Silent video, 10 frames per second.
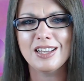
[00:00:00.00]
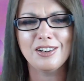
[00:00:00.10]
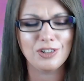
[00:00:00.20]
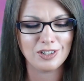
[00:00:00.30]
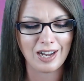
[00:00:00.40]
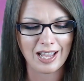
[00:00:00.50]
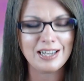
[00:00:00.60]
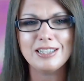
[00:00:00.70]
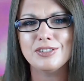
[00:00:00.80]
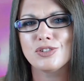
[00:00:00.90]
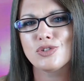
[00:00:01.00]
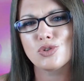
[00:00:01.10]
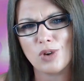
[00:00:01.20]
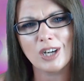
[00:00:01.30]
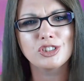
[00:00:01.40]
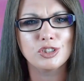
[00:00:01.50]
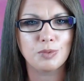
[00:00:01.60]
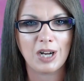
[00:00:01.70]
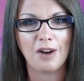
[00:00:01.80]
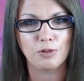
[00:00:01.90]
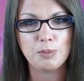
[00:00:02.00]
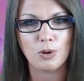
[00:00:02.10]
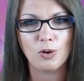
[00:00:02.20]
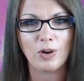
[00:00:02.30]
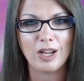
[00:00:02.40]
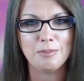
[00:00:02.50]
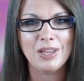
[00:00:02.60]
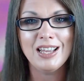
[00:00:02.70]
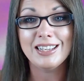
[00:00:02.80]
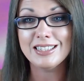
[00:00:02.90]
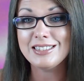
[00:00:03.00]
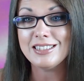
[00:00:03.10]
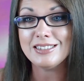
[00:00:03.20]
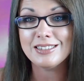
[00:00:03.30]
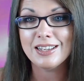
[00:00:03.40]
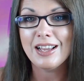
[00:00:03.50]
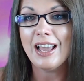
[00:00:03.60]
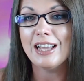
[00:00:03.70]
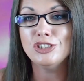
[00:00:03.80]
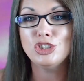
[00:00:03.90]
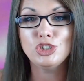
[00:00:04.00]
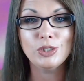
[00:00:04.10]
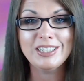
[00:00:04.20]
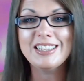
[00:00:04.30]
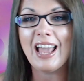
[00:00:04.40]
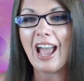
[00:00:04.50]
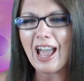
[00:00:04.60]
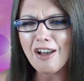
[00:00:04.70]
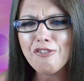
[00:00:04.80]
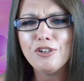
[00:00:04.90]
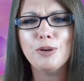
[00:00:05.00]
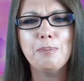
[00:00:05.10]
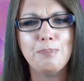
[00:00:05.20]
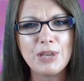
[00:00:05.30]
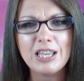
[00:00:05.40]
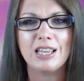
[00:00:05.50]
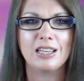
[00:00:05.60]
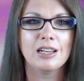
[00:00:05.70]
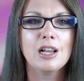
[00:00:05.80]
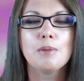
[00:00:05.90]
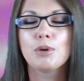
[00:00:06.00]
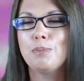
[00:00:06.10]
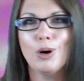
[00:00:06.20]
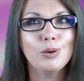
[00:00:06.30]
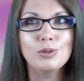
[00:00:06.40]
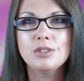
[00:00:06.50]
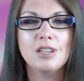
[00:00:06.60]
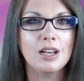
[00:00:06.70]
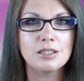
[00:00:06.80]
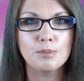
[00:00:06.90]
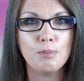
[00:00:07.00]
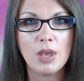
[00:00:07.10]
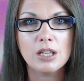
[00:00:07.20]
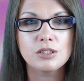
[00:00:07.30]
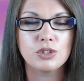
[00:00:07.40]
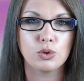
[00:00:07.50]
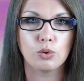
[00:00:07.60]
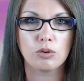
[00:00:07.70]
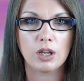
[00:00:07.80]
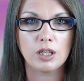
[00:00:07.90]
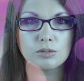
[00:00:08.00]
under any structured recovery program isn't and shouldn't ever be proposed as mandatory.